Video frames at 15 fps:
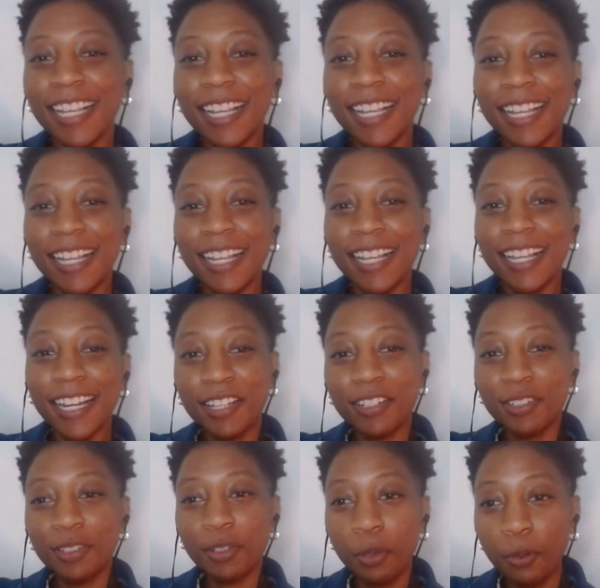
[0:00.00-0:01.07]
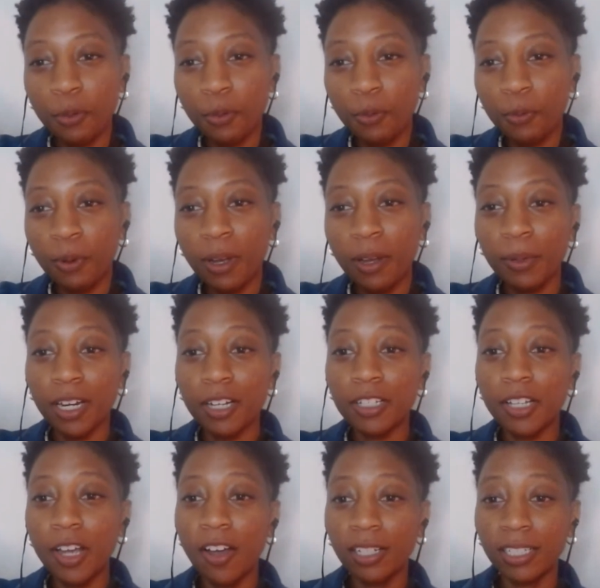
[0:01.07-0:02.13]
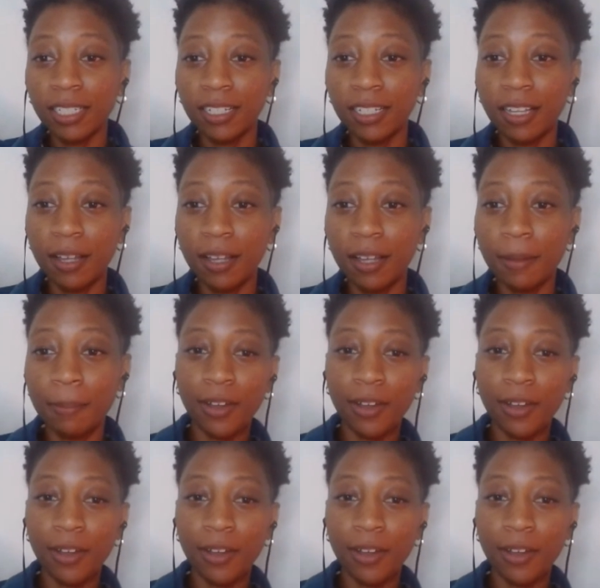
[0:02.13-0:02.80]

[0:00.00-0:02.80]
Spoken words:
what we are talking about today.